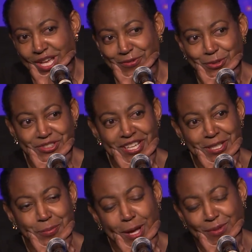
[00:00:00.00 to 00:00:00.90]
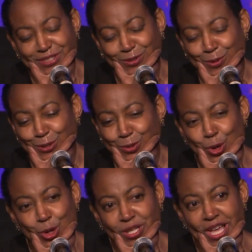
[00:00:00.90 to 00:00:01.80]
after attending public schools her
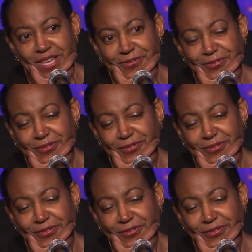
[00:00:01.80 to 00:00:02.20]
whole life,